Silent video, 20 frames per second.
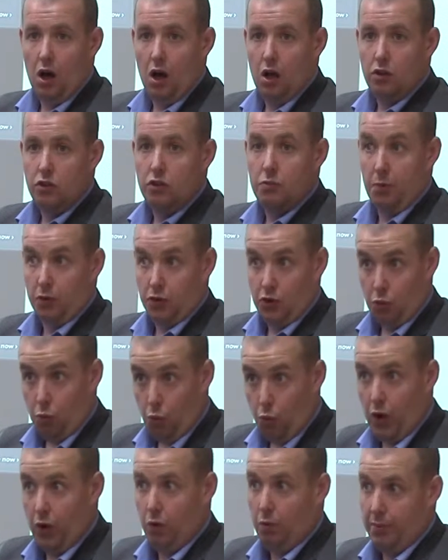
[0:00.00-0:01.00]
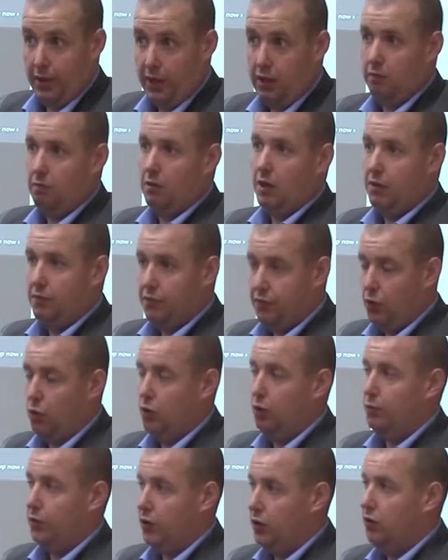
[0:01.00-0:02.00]
sponsor will be
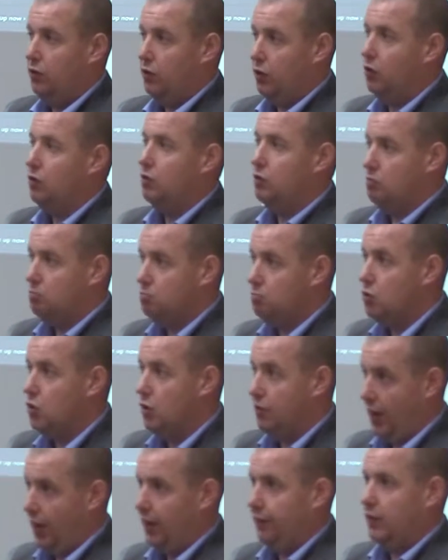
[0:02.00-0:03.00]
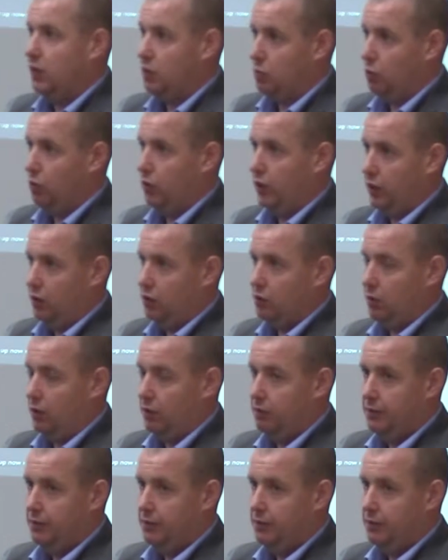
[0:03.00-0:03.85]
informed that you've had this warning as well.